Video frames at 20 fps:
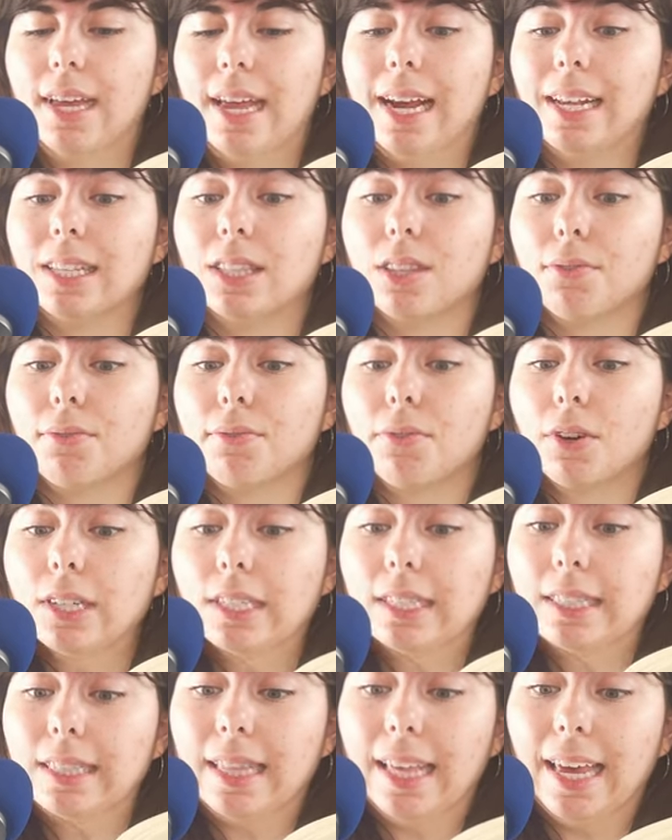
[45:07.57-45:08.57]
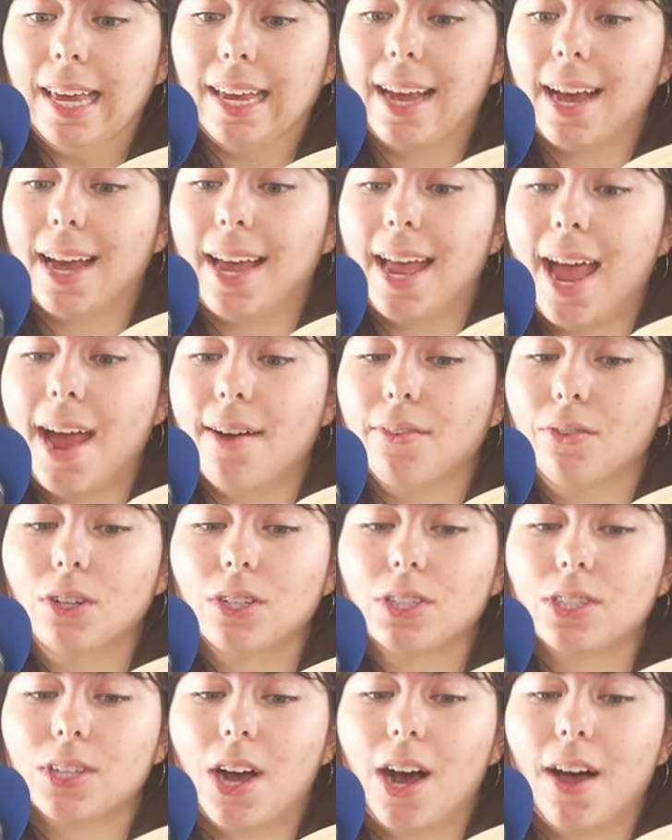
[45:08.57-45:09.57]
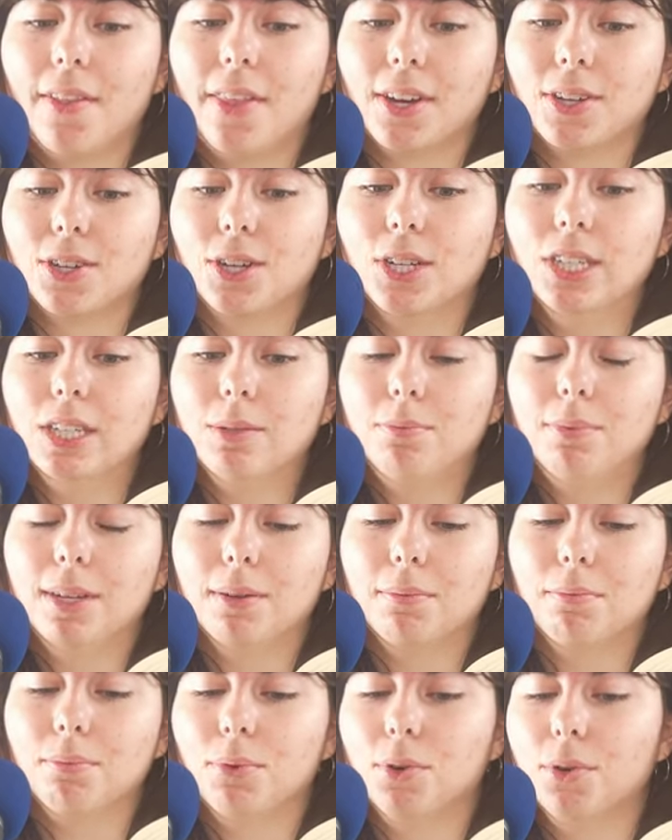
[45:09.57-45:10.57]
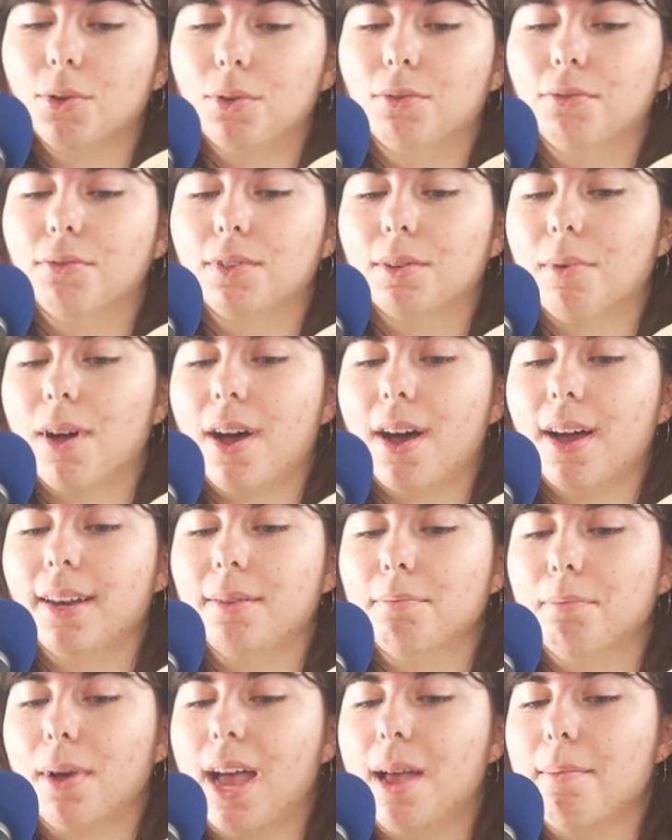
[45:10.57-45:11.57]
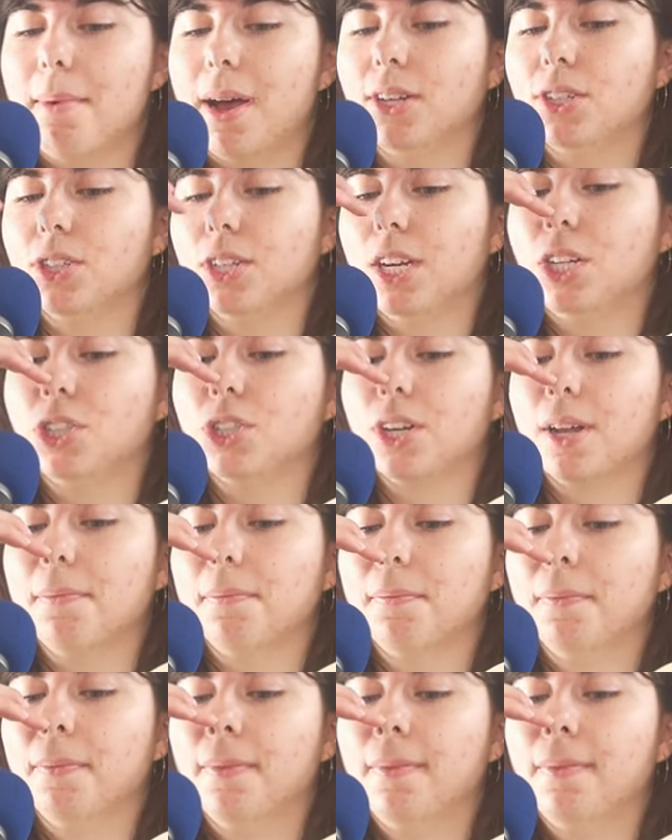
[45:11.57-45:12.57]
It's the first thing I ever saw that couldn't be improved upon by imagination.